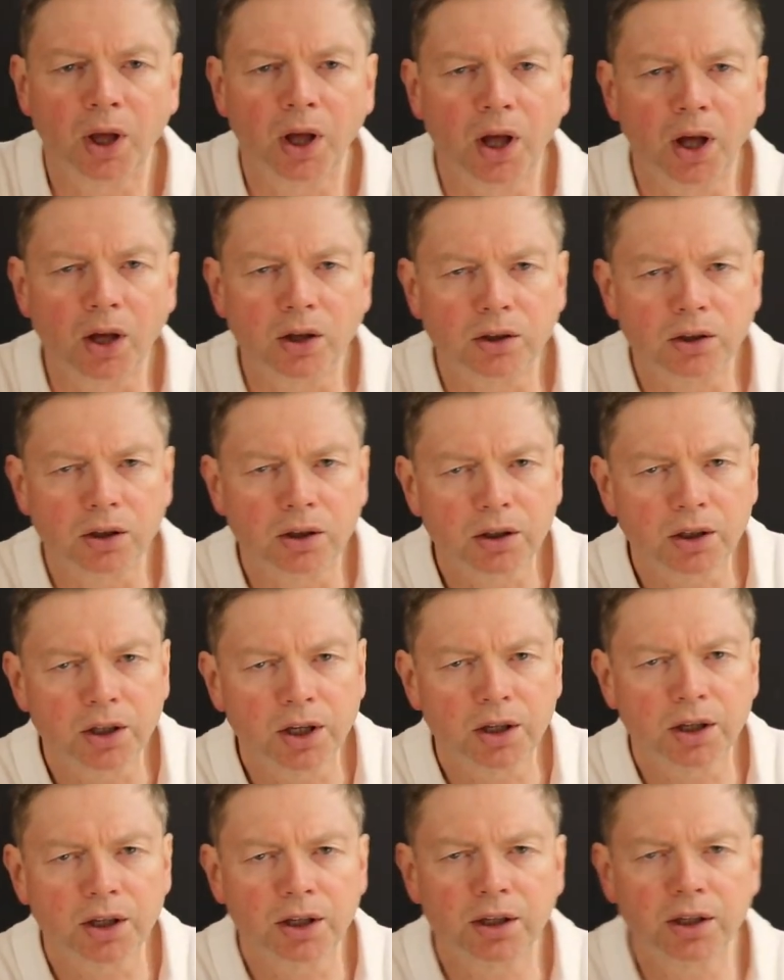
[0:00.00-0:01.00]

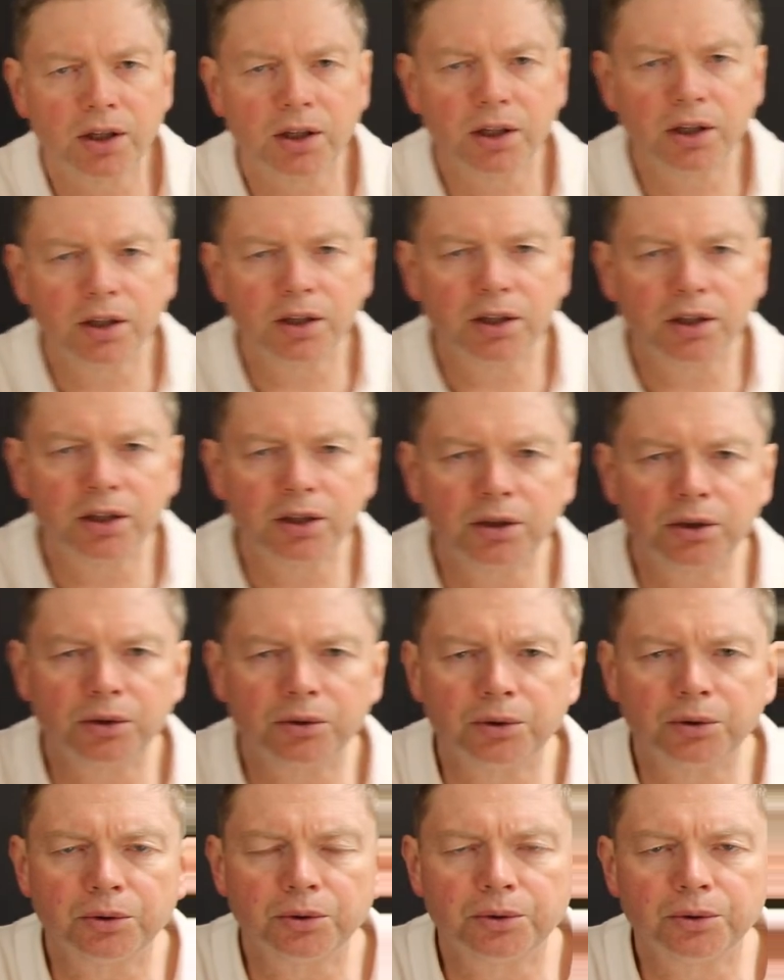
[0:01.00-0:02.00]

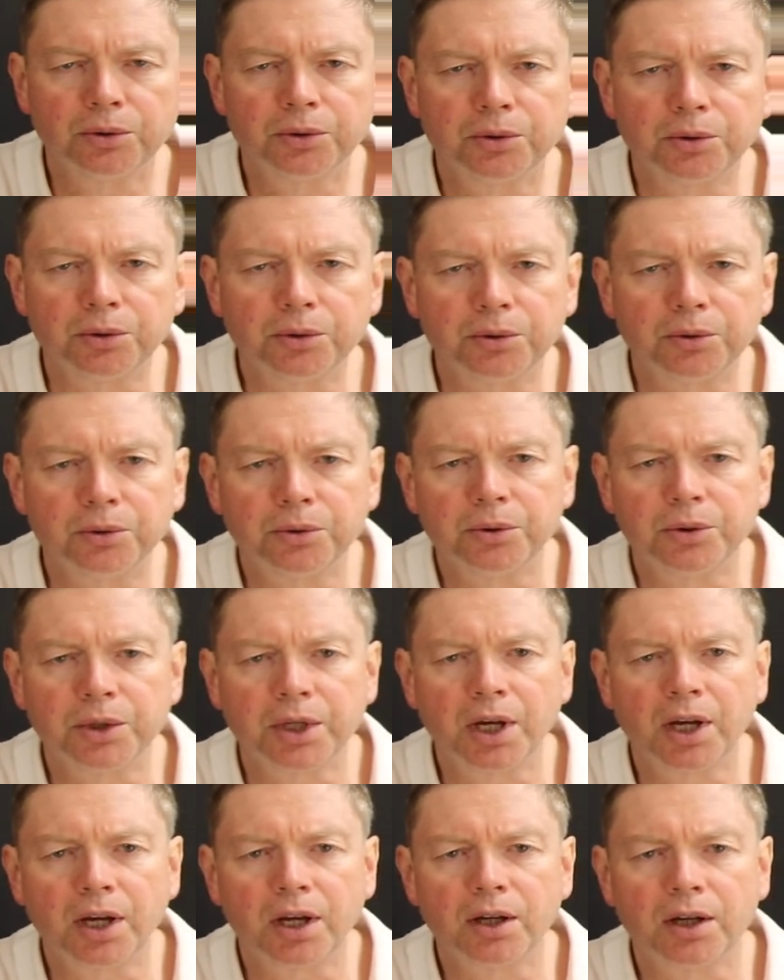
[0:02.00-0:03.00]

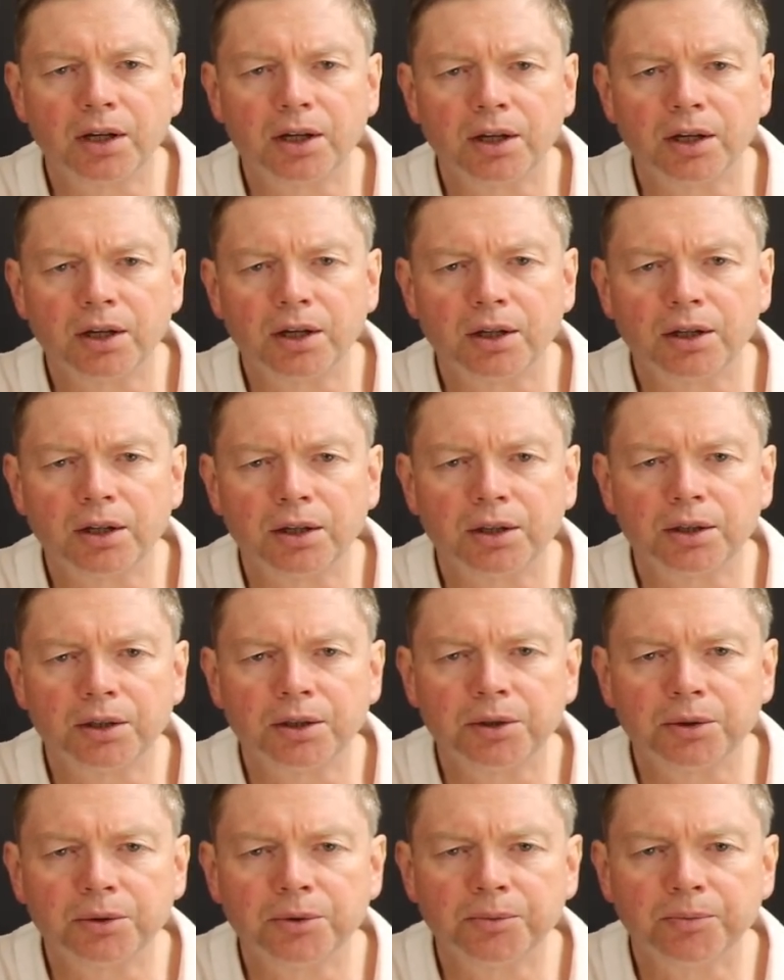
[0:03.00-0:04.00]

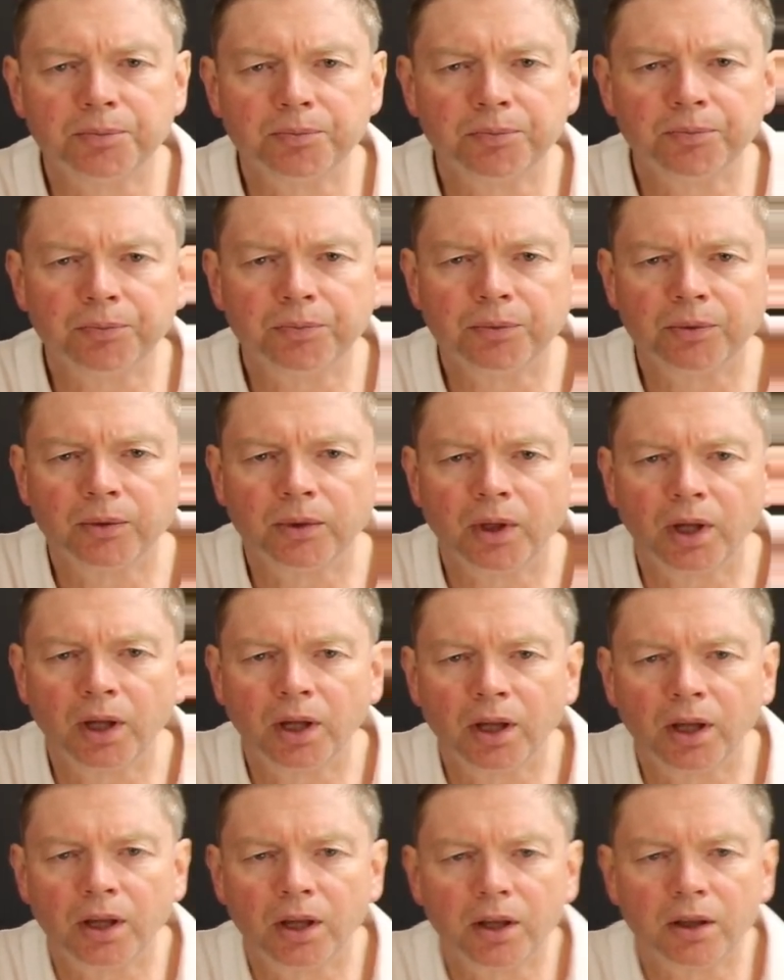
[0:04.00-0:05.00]
Alleluia.
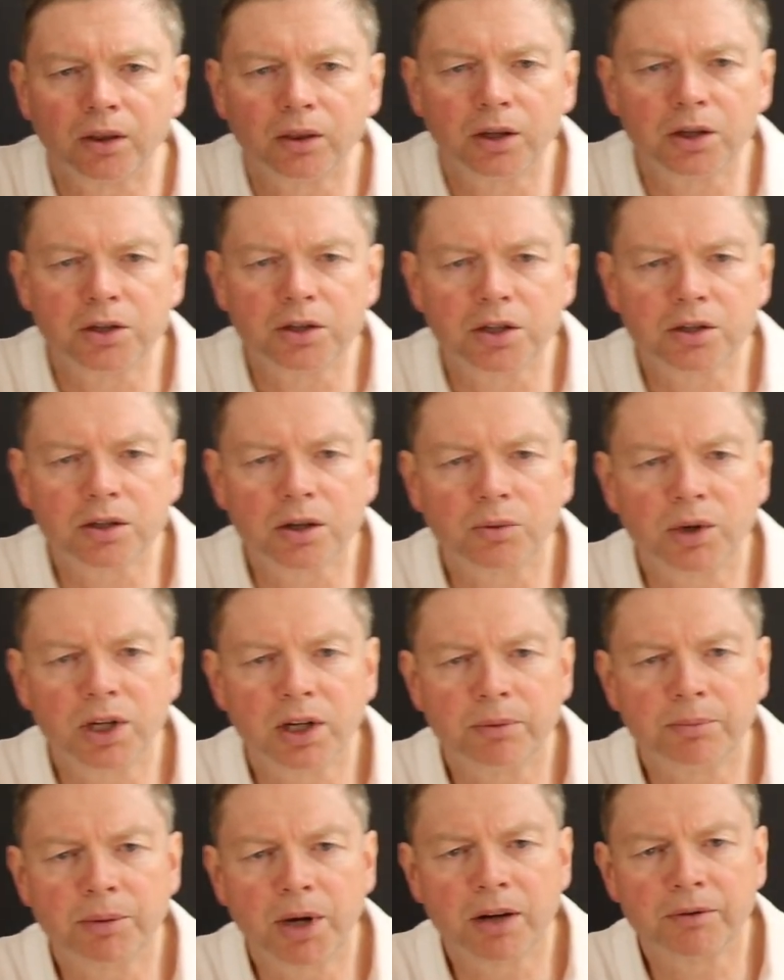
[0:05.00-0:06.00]
This is the will
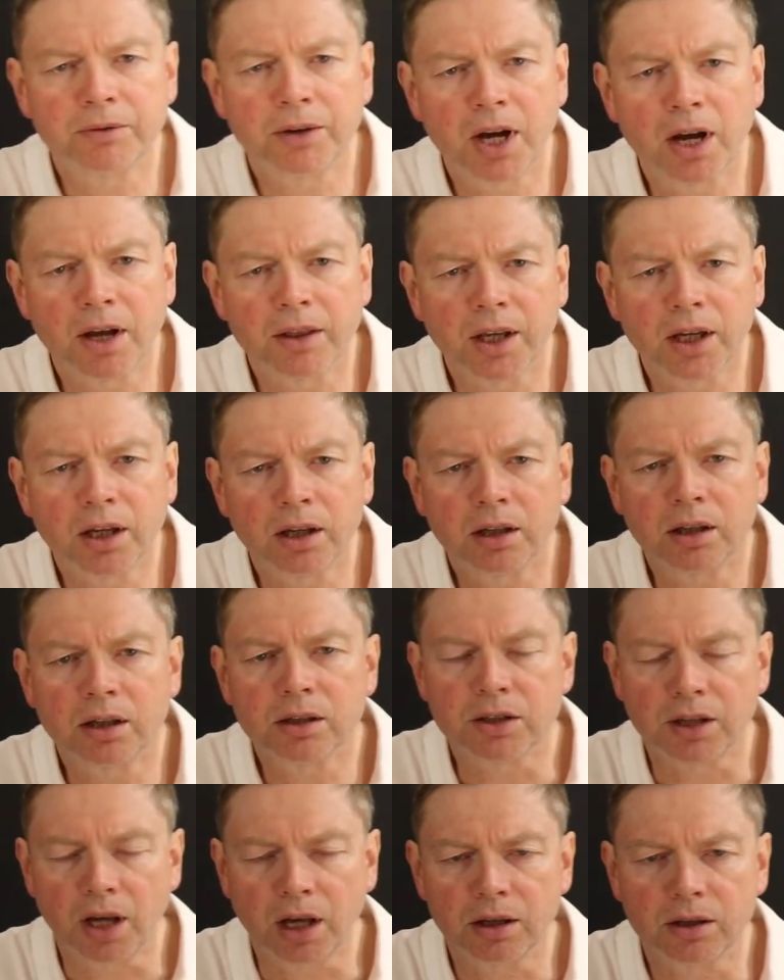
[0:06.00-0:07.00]
of my Father,
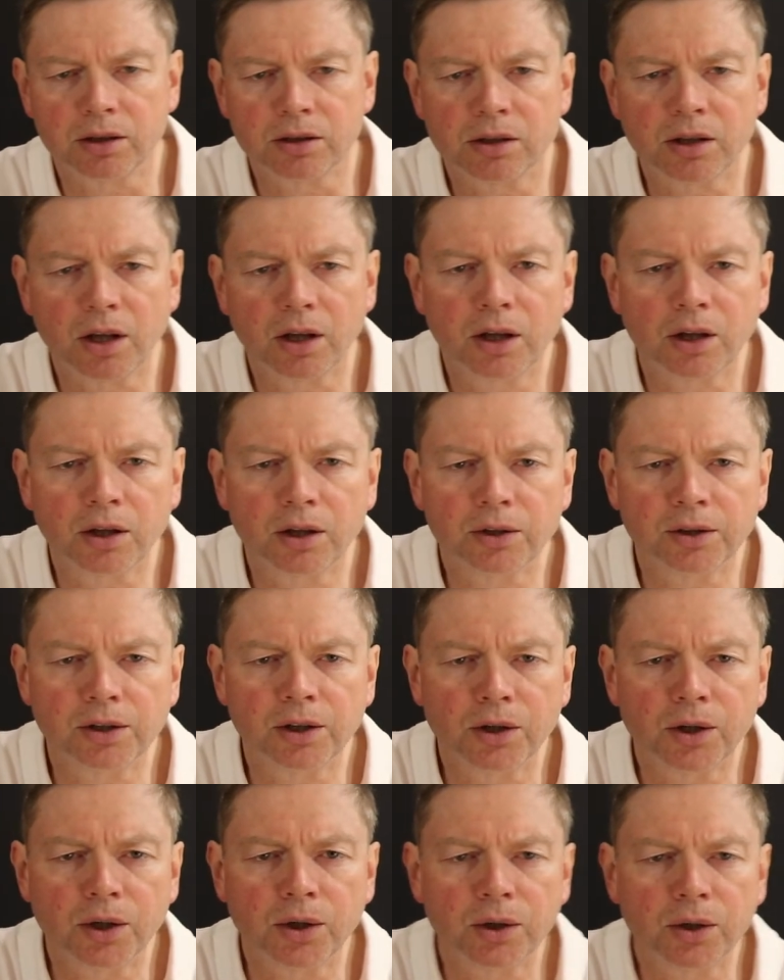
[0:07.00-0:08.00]
says the
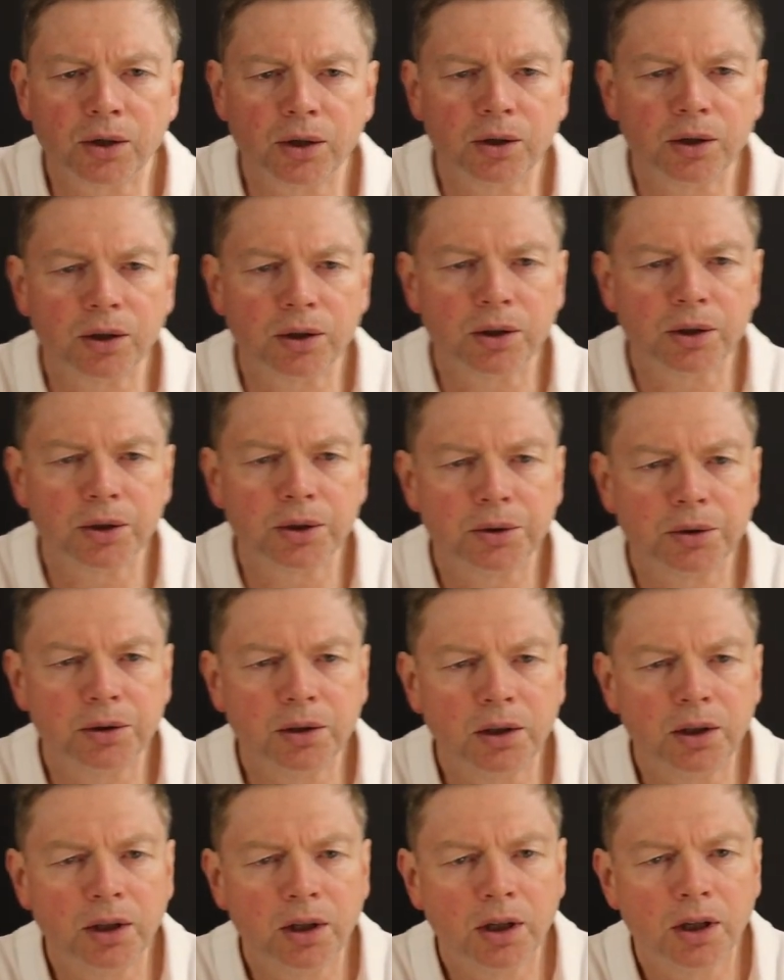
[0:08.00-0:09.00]

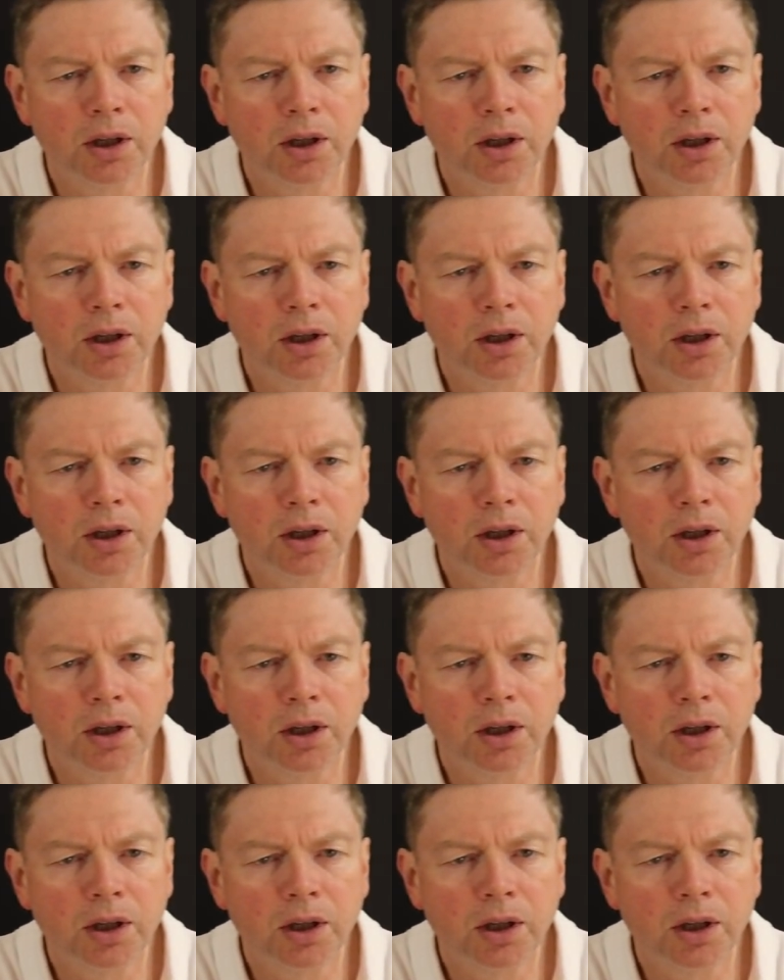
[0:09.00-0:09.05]
Lord,